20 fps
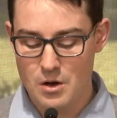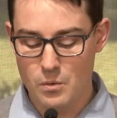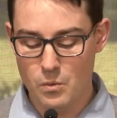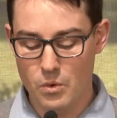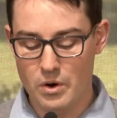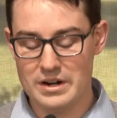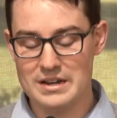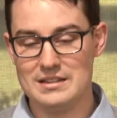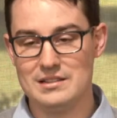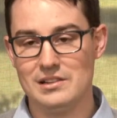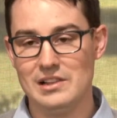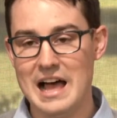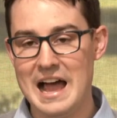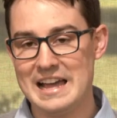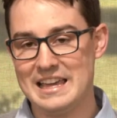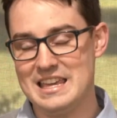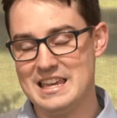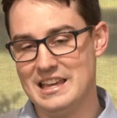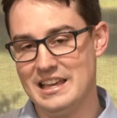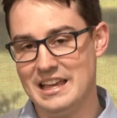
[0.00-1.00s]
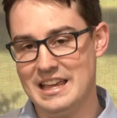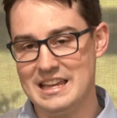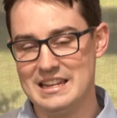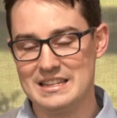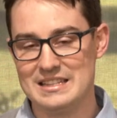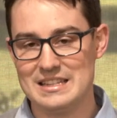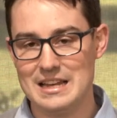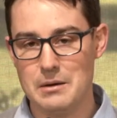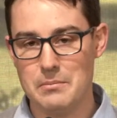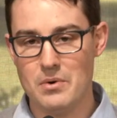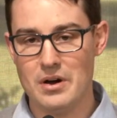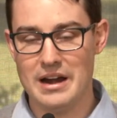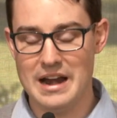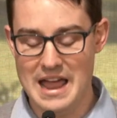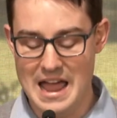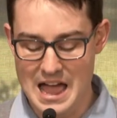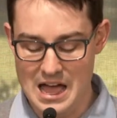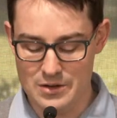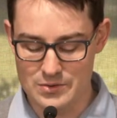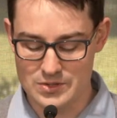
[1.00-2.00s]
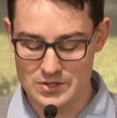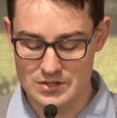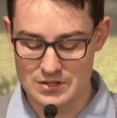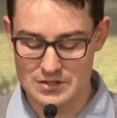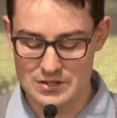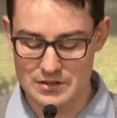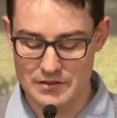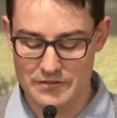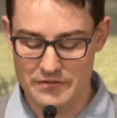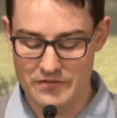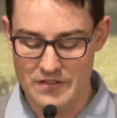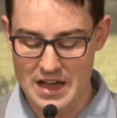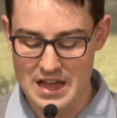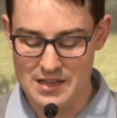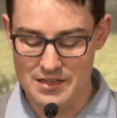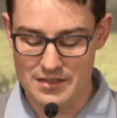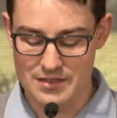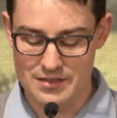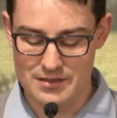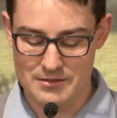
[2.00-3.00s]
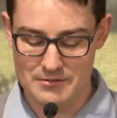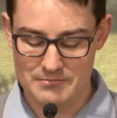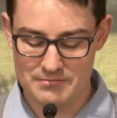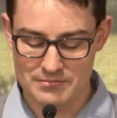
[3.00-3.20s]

what is lacking in someone else's faith.